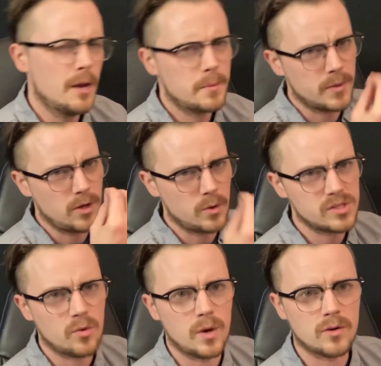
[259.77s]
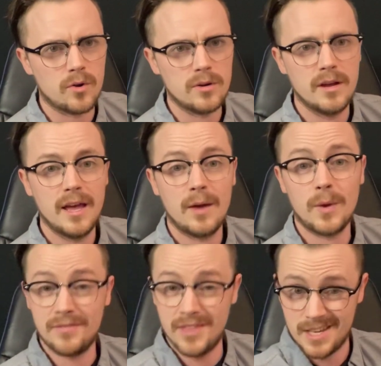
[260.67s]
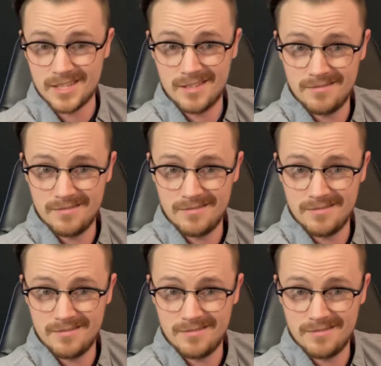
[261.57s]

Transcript: but we know it's the 1 chord. We have this.